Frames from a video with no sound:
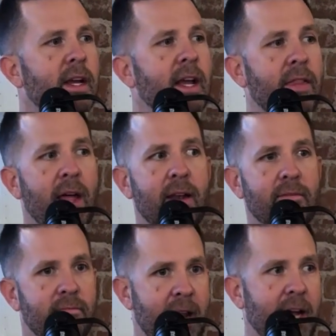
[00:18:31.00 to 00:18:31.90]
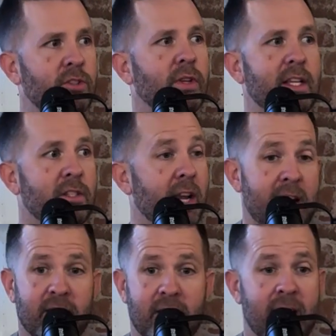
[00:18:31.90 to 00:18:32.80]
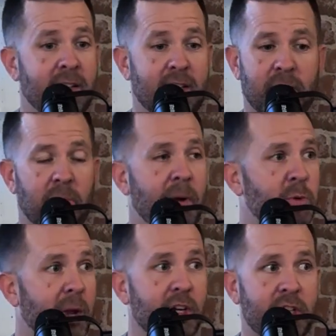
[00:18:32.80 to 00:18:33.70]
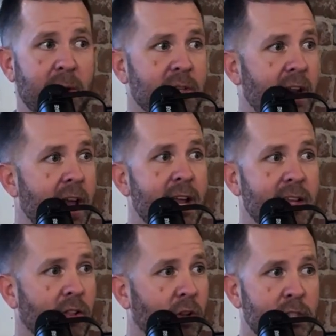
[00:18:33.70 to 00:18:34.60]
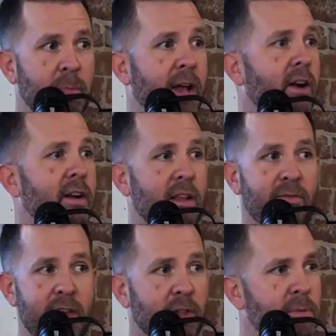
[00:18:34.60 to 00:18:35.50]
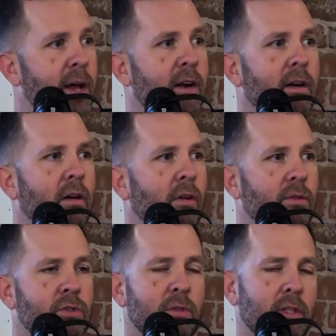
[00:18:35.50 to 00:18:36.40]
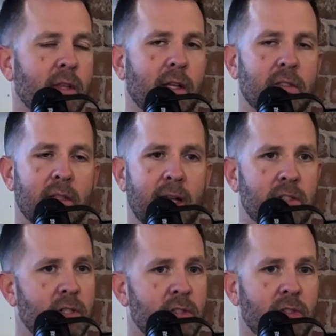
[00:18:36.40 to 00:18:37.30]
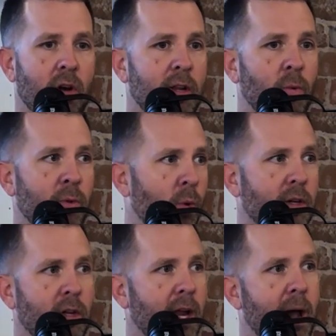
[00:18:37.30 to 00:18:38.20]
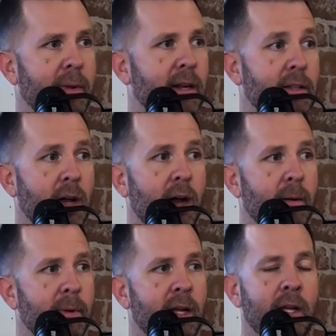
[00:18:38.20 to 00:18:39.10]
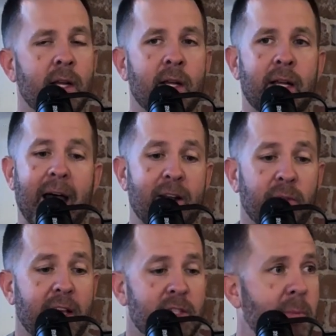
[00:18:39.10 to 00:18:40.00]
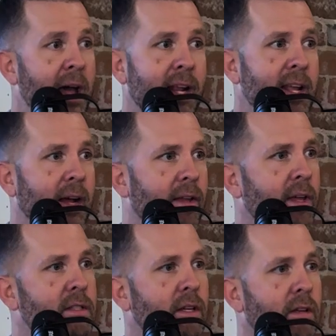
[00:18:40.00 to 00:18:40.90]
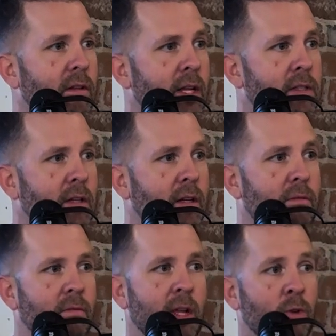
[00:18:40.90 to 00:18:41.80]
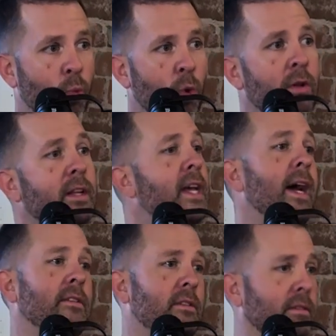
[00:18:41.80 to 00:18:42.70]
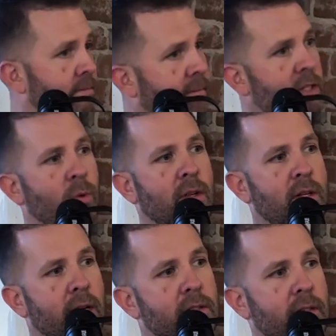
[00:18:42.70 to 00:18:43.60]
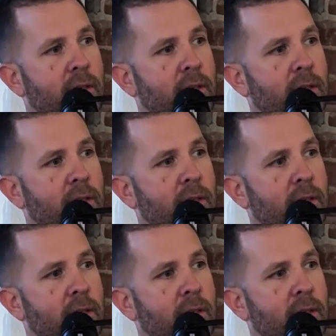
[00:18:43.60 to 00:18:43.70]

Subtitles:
And then naturally he's in much better shape today. He looks better. He feels better, all those sorts of things. And that's just starting with one good habit at a time. I don't think it's a bad idea. I think it's worth a test. It's worth a test.